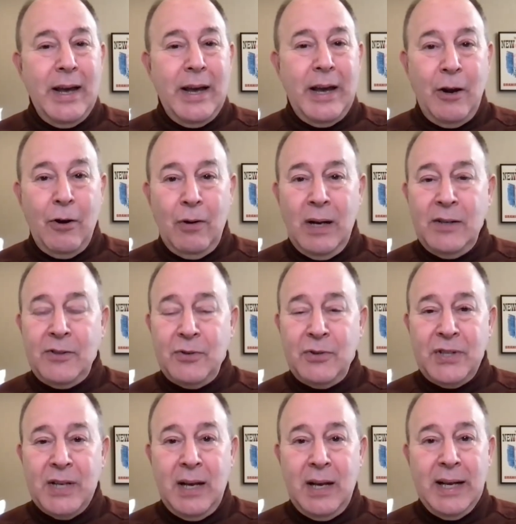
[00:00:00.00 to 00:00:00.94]
Airlines are
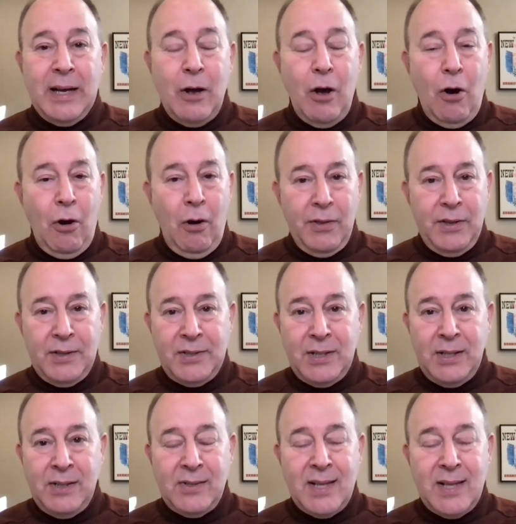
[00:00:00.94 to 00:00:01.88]
selling all the
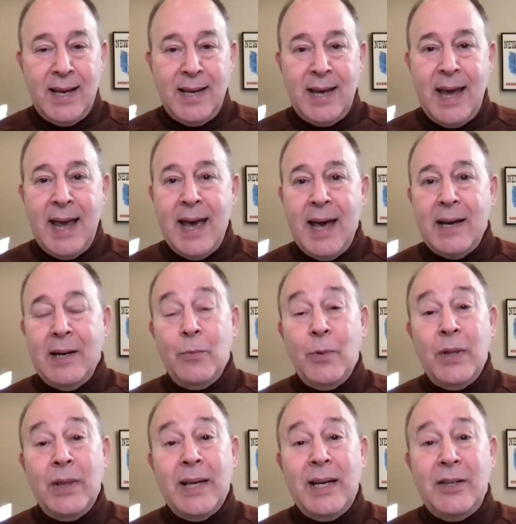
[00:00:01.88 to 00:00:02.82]
seats they can, and
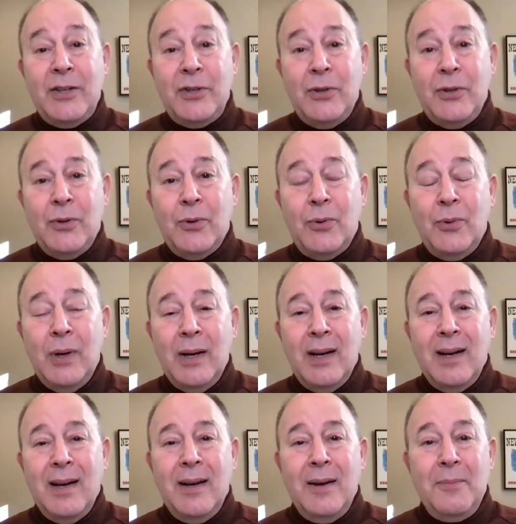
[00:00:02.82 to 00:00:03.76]
when they do,
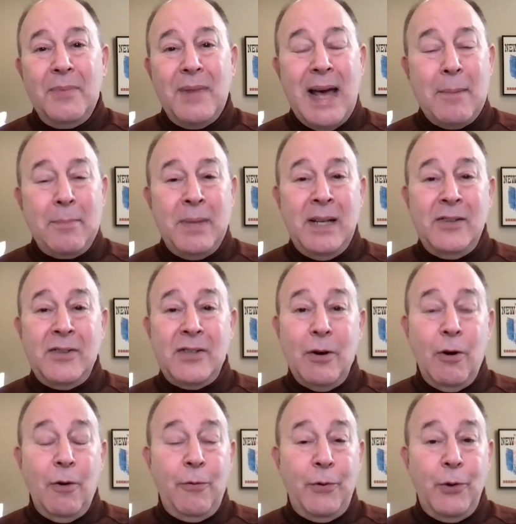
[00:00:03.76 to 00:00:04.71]
that means
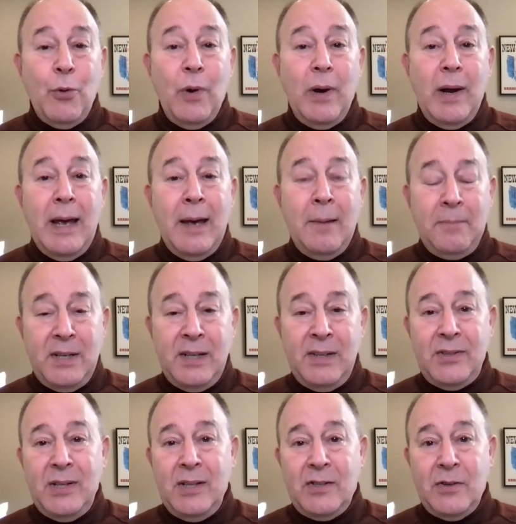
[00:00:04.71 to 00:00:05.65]
there are fewer empty
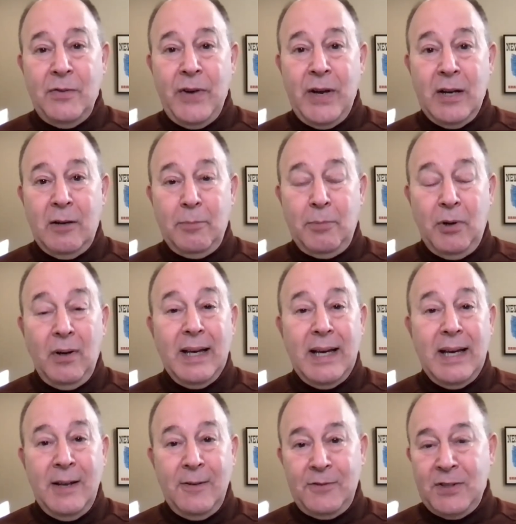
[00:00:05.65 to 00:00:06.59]
seats available
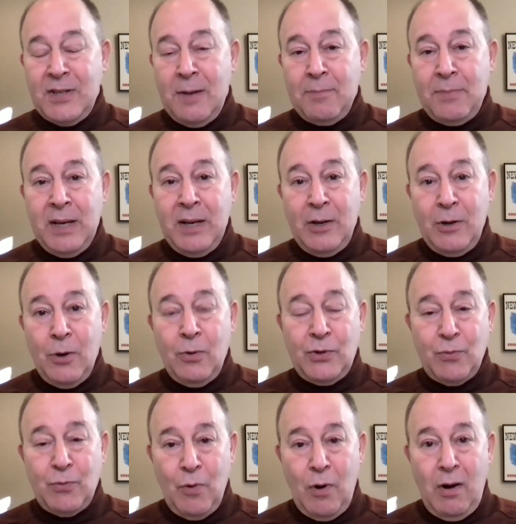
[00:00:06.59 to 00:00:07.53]
if something goes
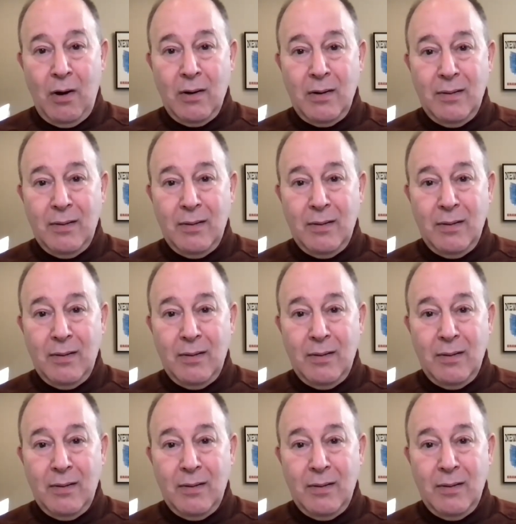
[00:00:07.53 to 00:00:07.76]
wrong.